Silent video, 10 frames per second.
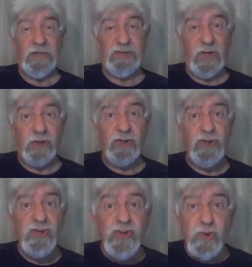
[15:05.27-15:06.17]
Jonah
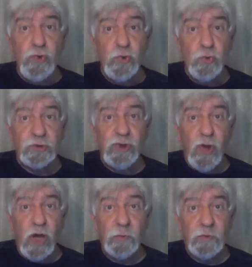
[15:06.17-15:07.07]
knew what
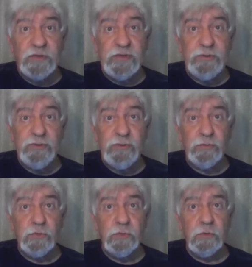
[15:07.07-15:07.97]
God wanted him to do.
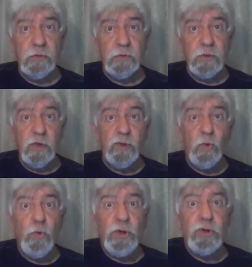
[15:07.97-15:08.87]
The
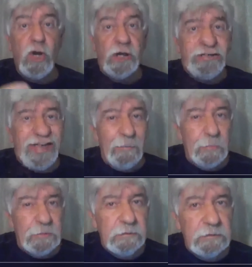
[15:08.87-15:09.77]
word of God came.
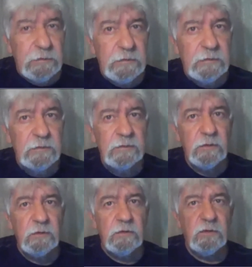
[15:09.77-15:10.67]

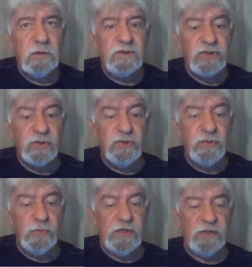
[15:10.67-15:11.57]
And Jonah knew
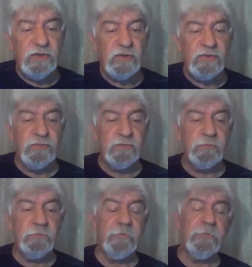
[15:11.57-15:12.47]
what he had to do.
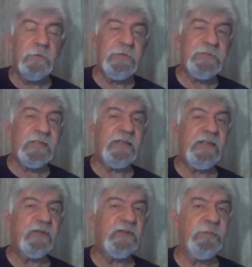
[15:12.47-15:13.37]
Check it
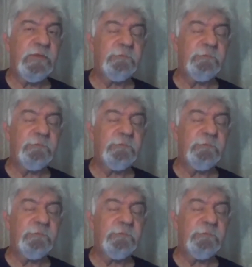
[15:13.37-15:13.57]
out with me.